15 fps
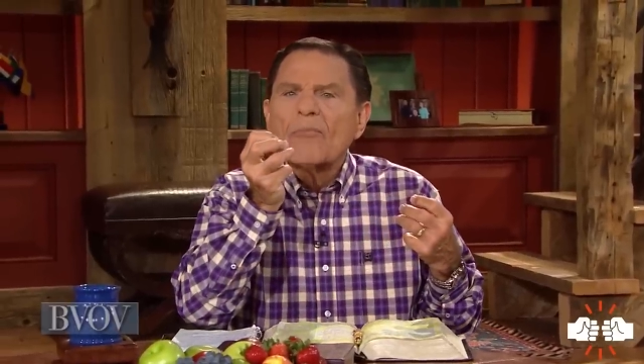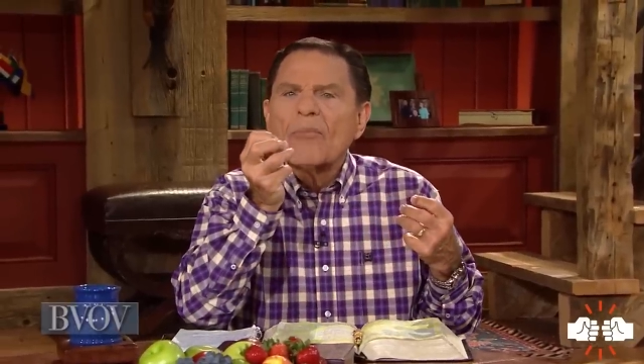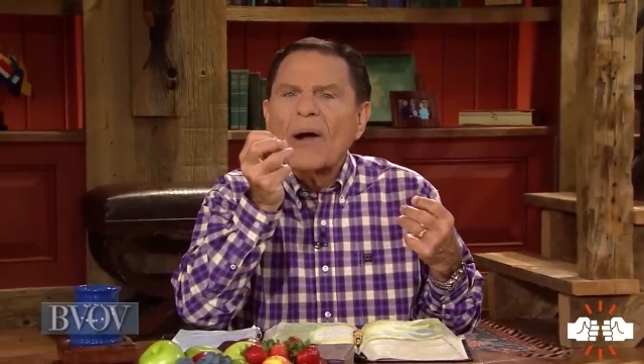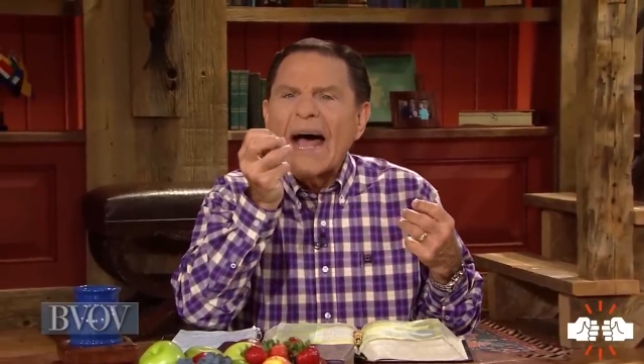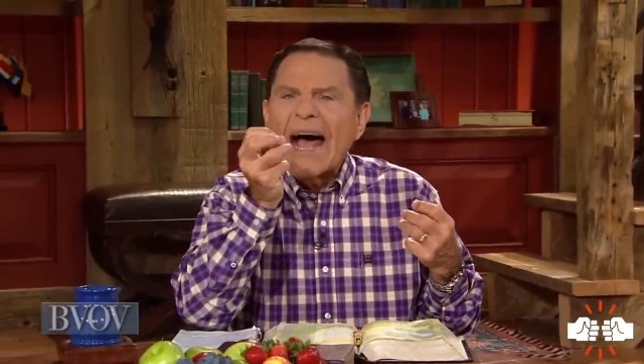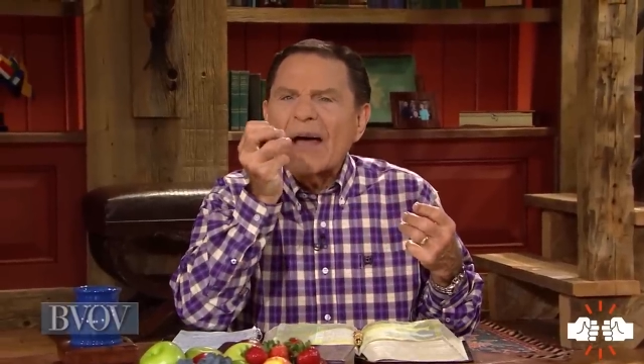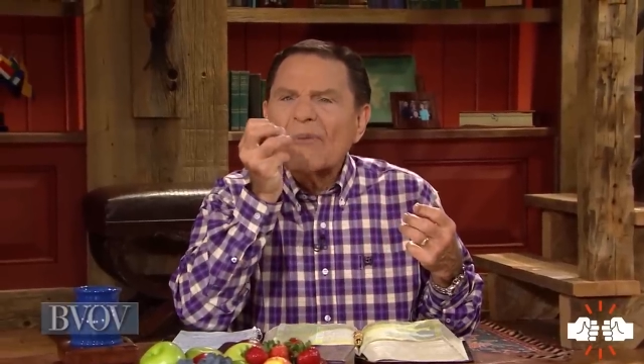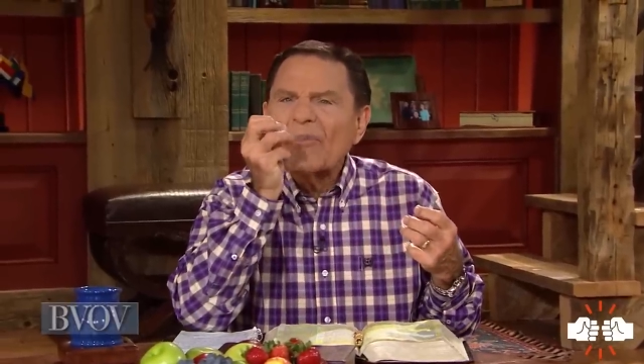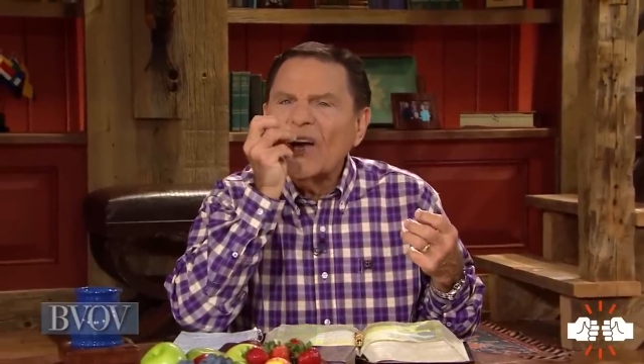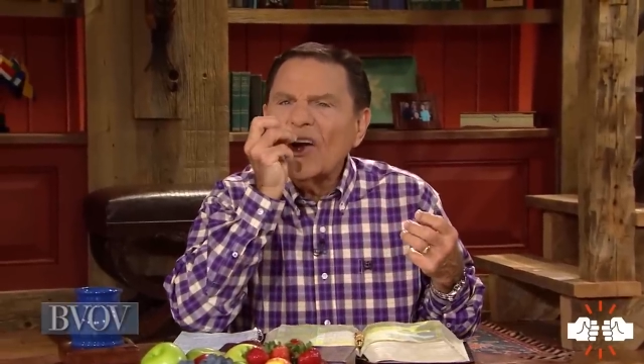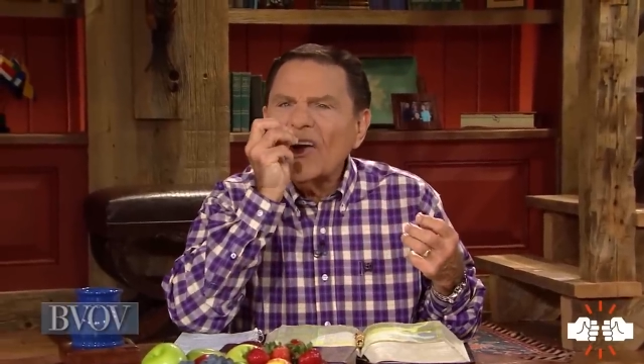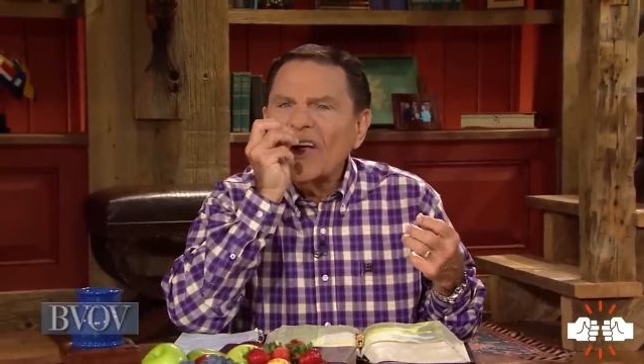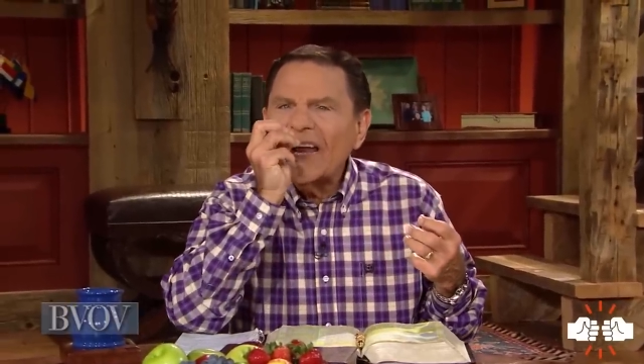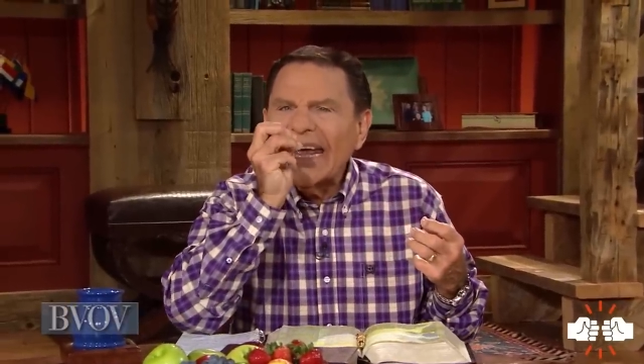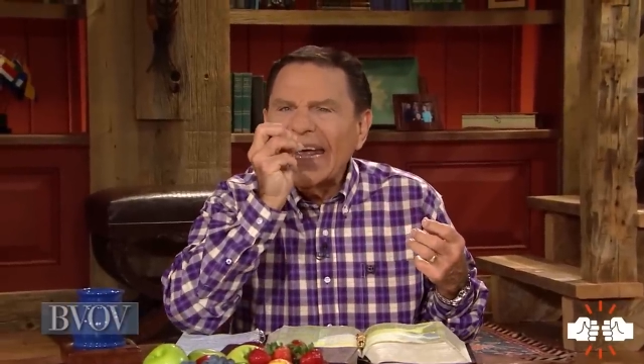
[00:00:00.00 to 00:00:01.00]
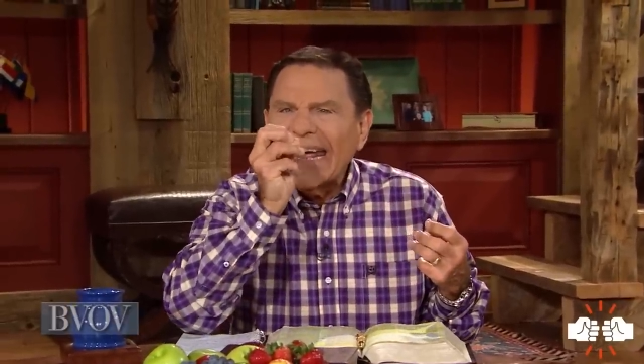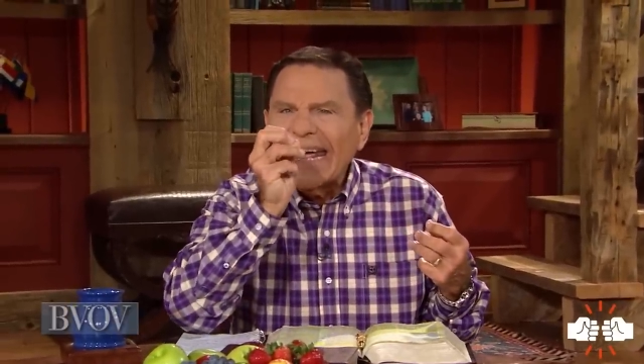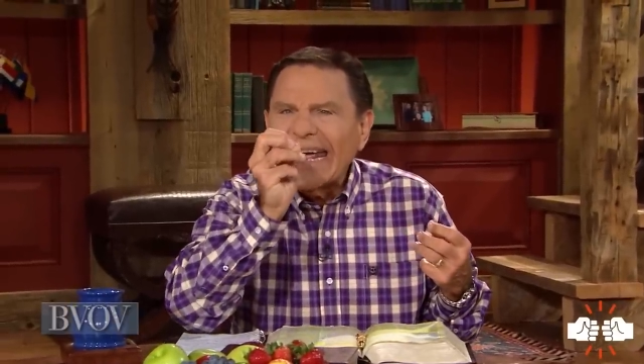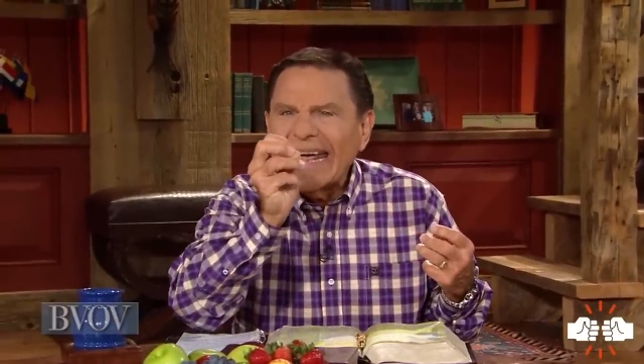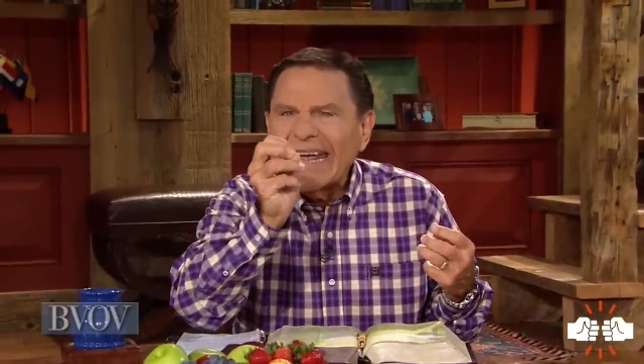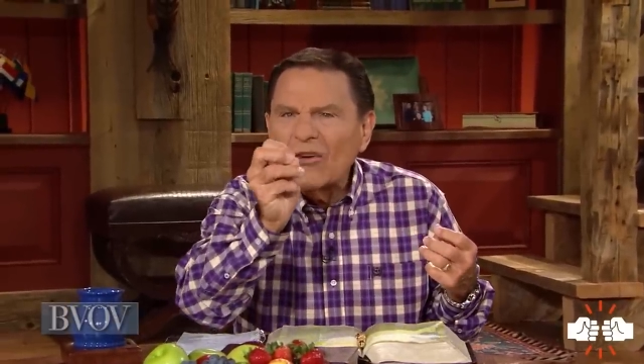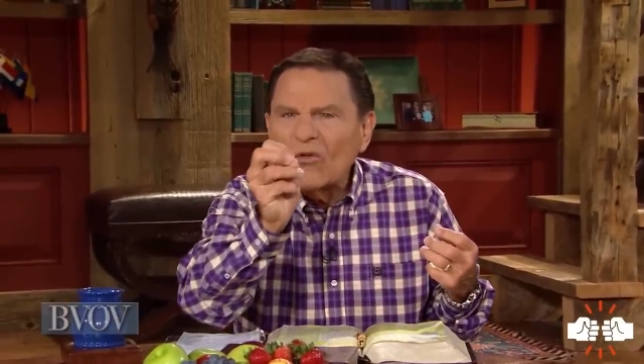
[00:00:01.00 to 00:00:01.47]
primarily
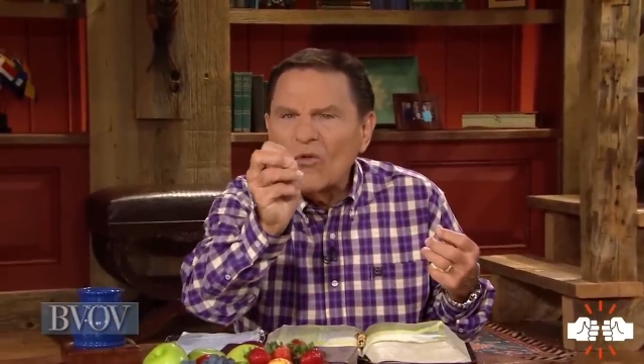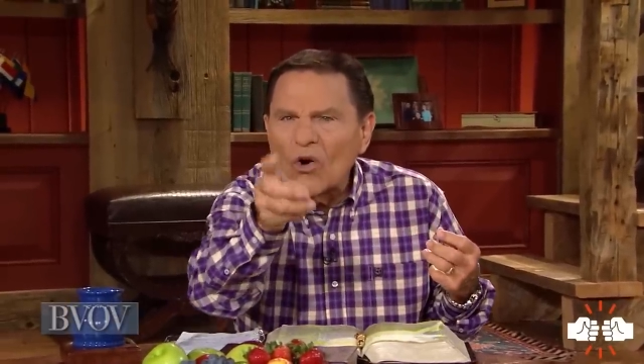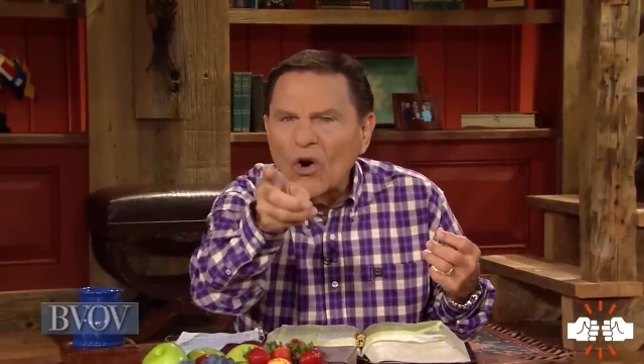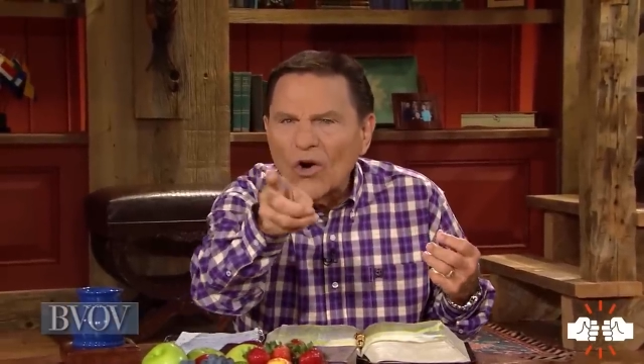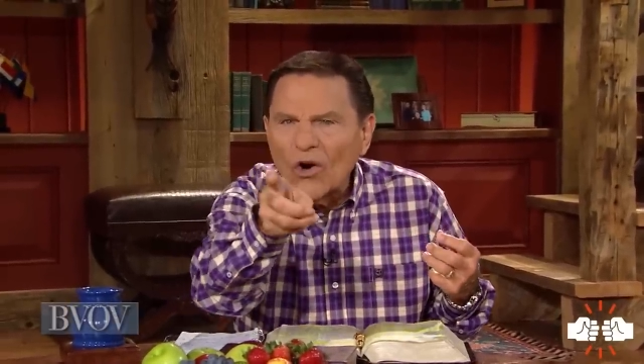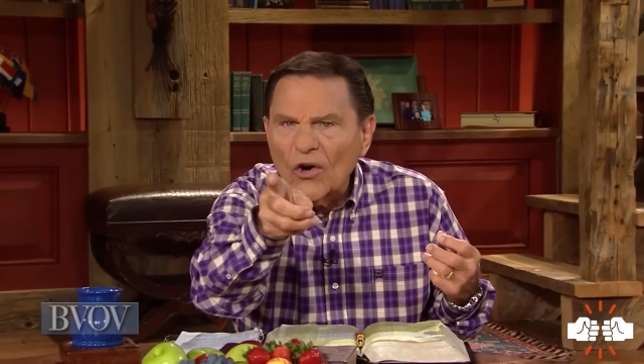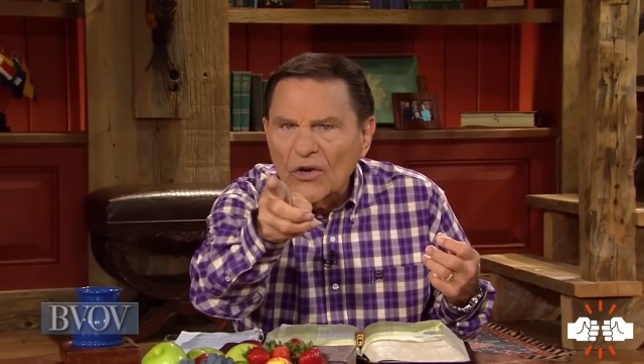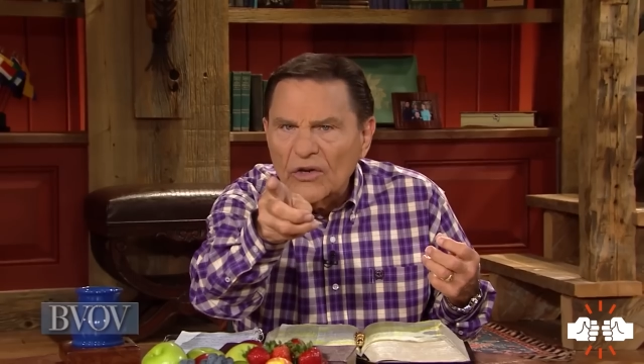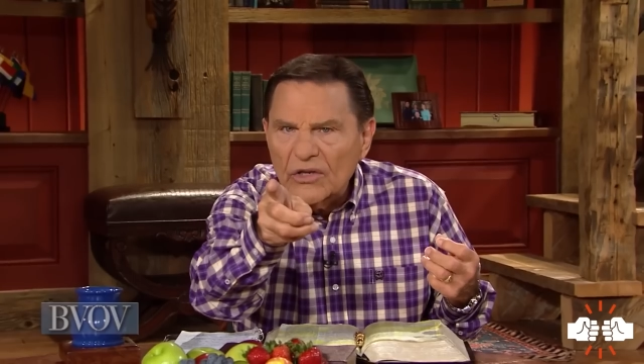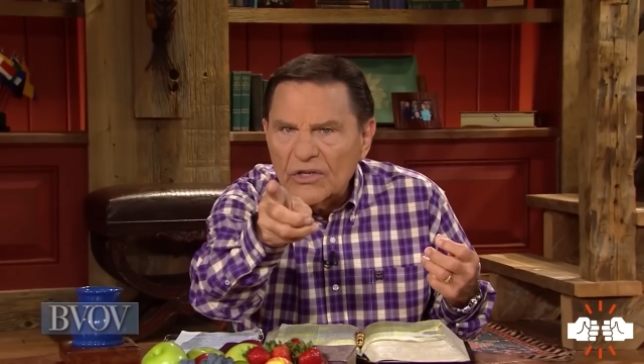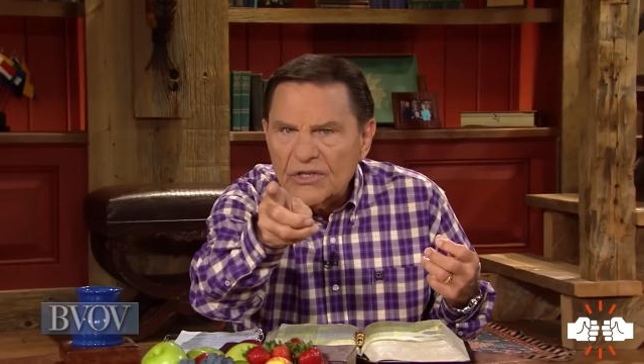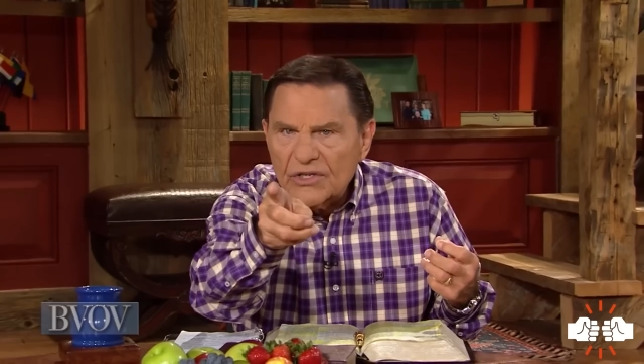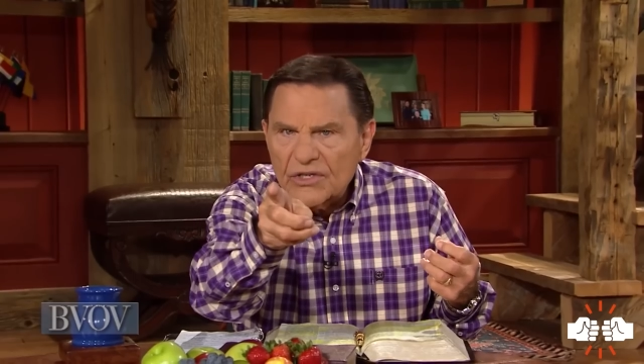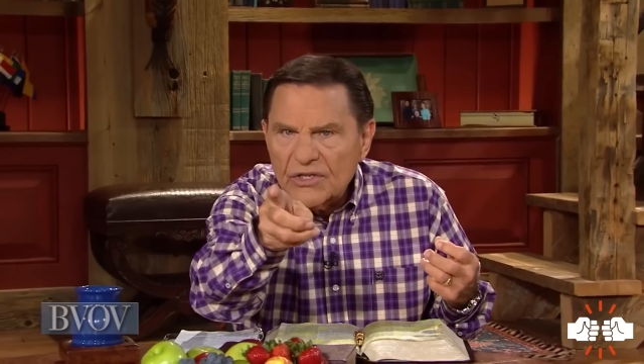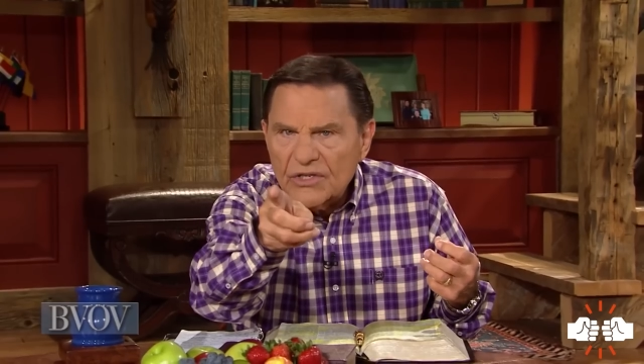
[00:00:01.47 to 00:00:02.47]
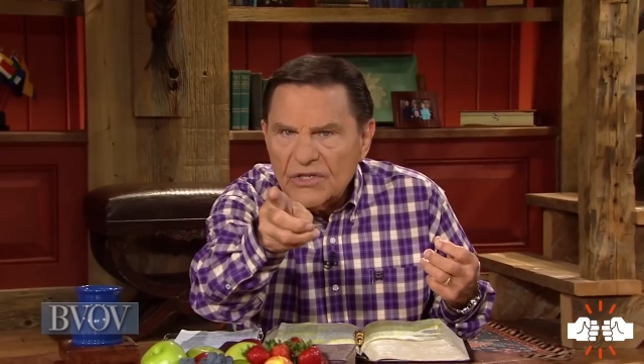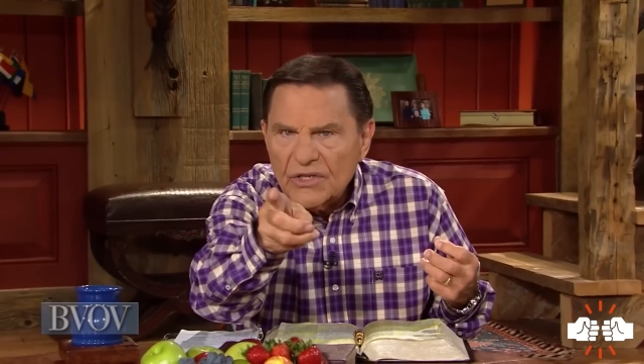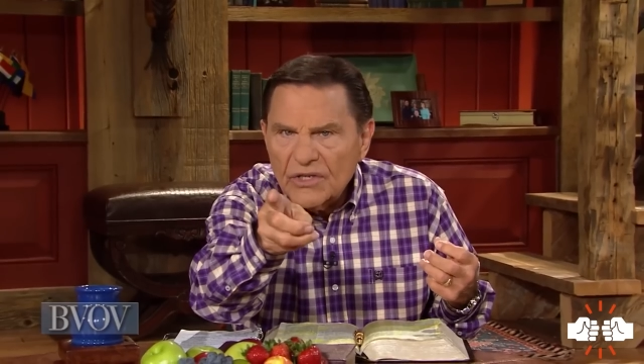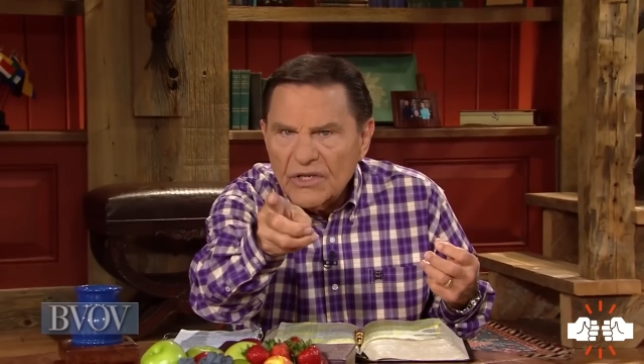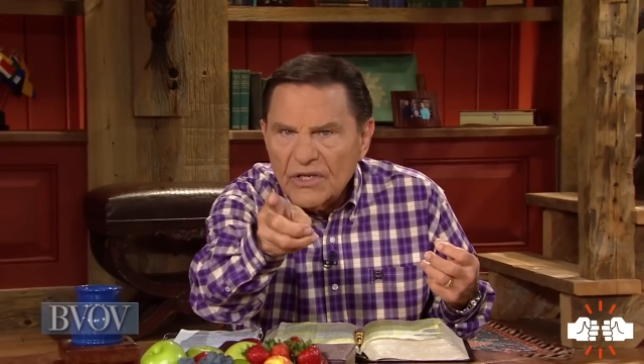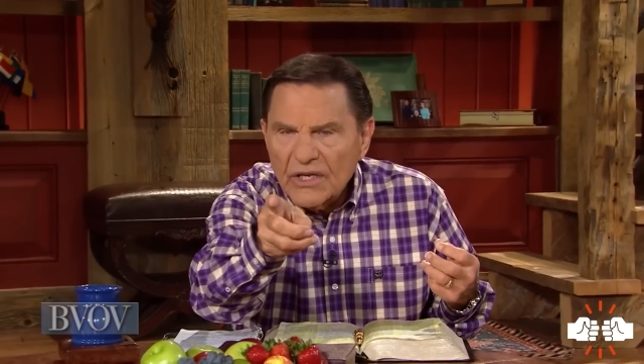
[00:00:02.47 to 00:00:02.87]
in words.